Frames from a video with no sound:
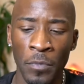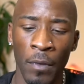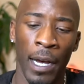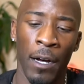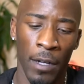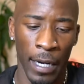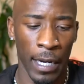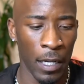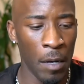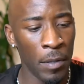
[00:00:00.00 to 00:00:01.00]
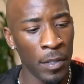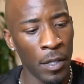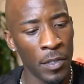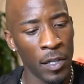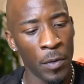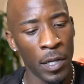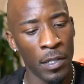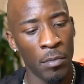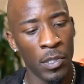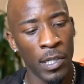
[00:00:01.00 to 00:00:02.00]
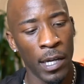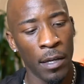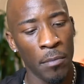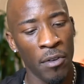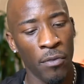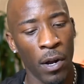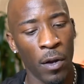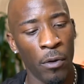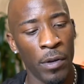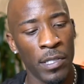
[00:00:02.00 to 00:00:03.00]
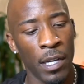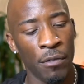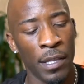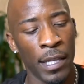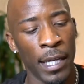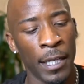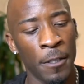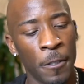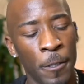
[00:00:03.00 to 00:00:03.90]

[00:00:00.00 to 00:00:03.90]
Now, I got a couple of notes here I want to double check before I go into everything.